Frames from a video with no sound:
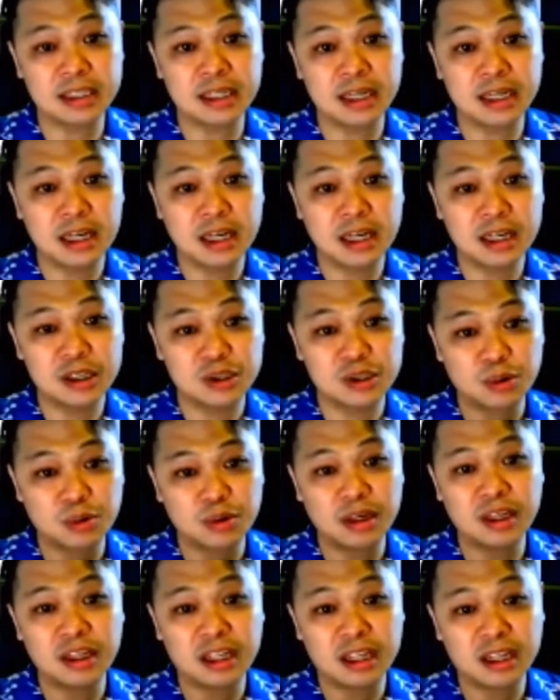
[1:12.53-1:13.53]
So
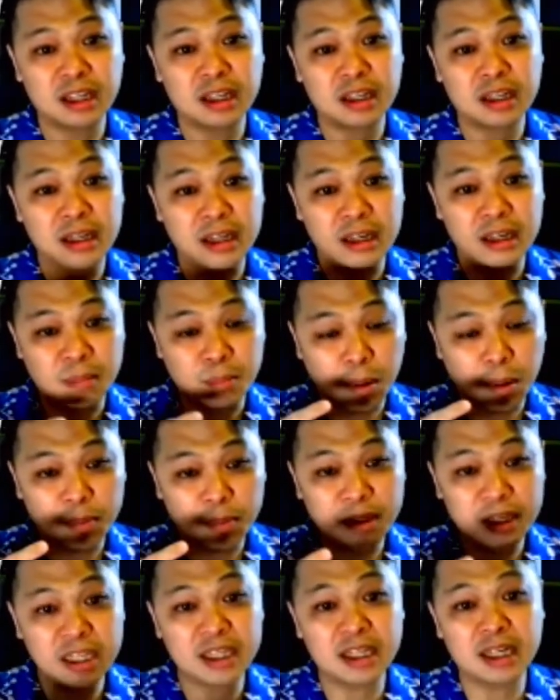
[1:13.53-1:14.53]
the property
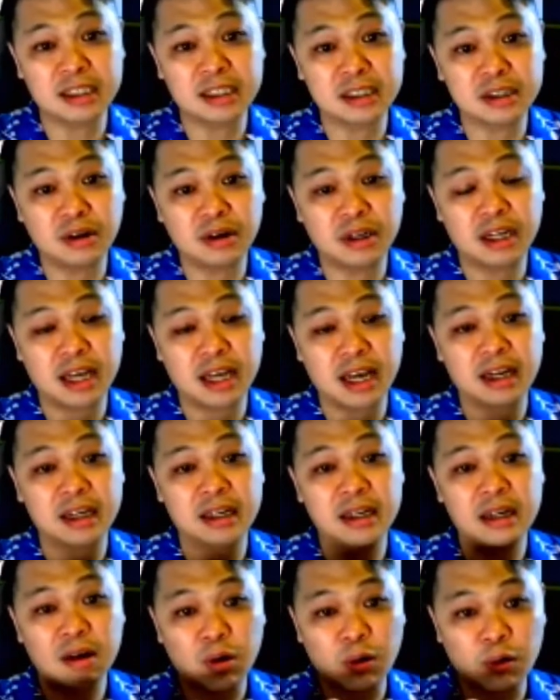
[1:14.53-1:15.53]
does not get
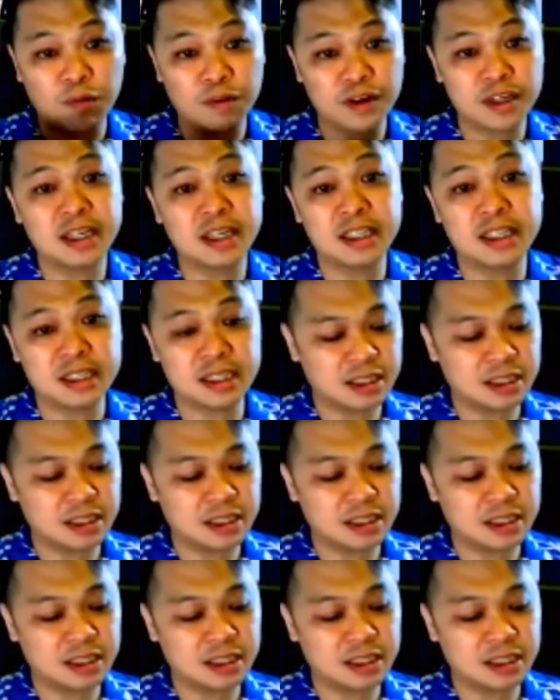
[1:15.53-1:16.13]
overheated.